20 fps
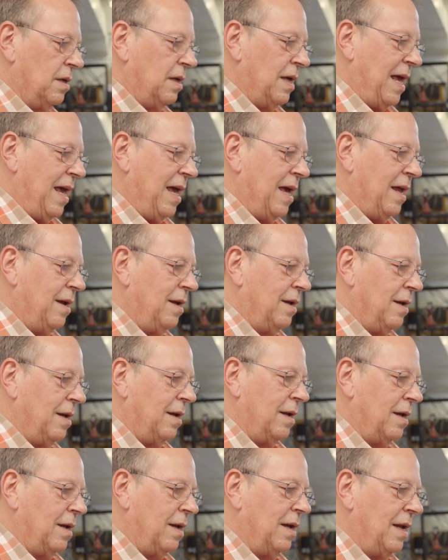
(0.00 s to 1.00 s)
And
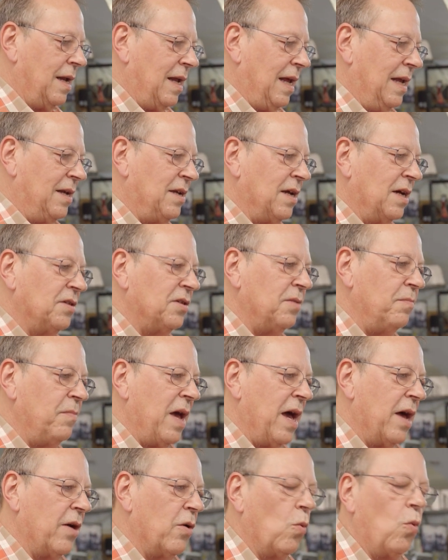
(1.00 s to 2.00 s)
it doesn't
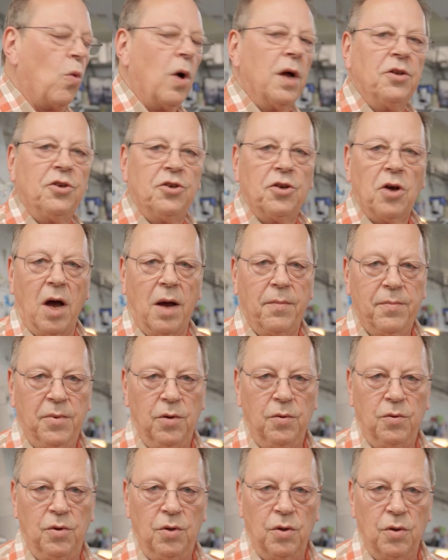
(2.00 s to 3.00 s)
matter what job
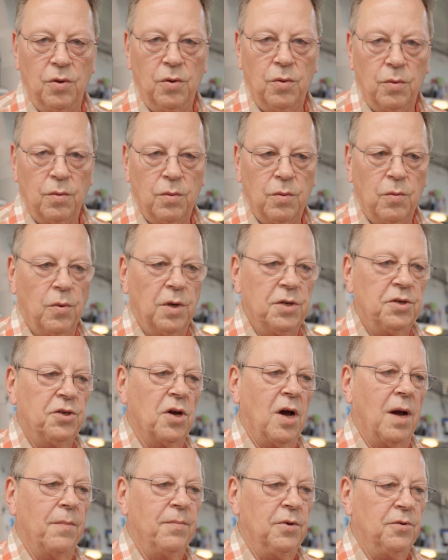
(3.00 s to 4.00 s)
you do, what
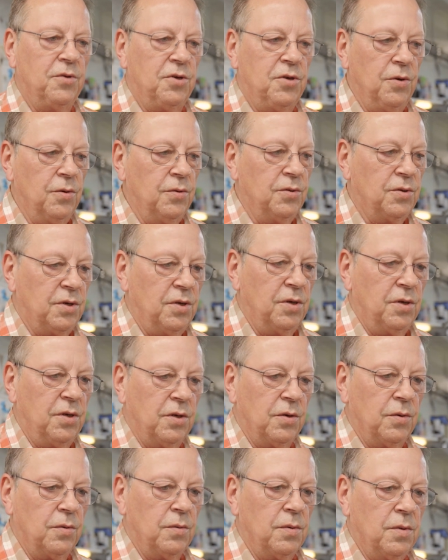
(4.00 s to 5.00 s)
job you choose to
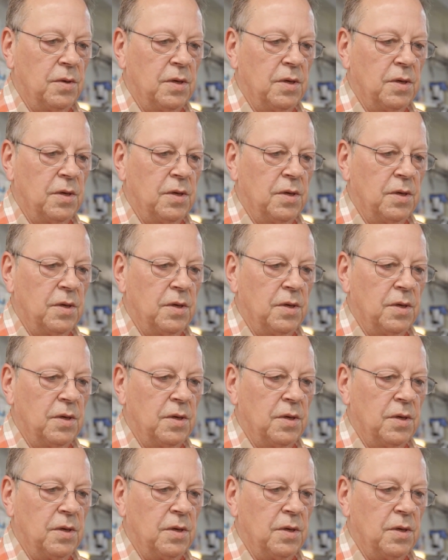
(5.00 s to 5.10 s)
do,